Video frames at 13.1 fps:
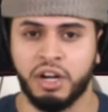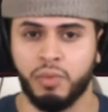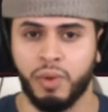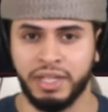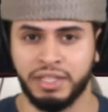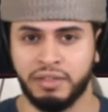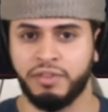third
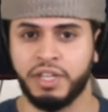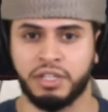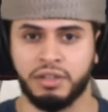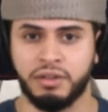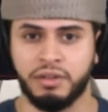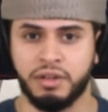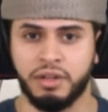weight
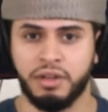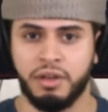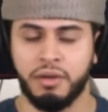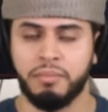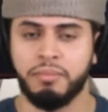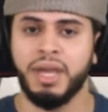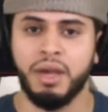division.
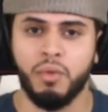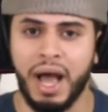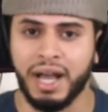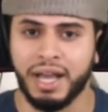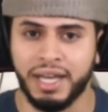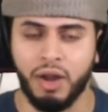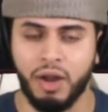Meanwhile,
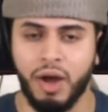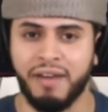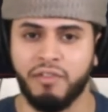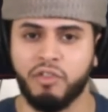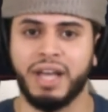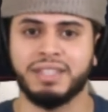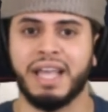Canelo
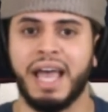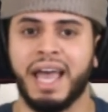Alvarez,